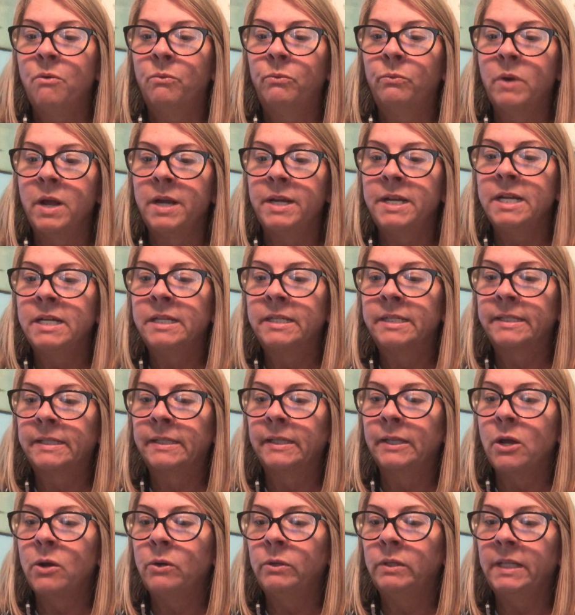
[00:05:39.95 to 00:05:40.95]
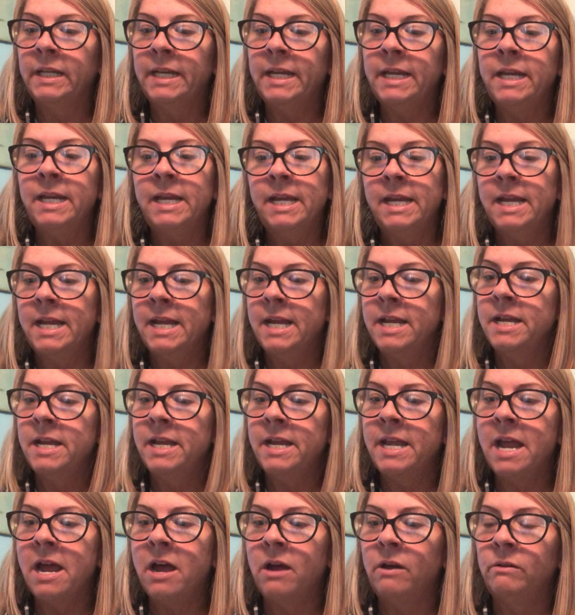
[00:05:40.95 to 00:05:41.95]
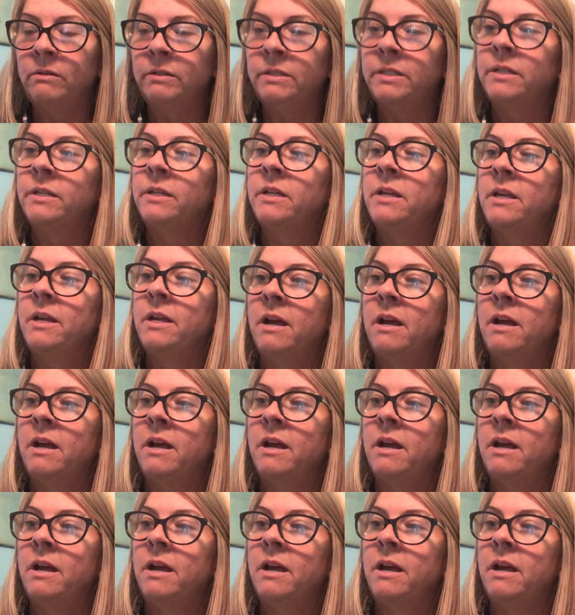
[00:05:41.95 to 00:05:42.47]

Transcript: running slowly in and out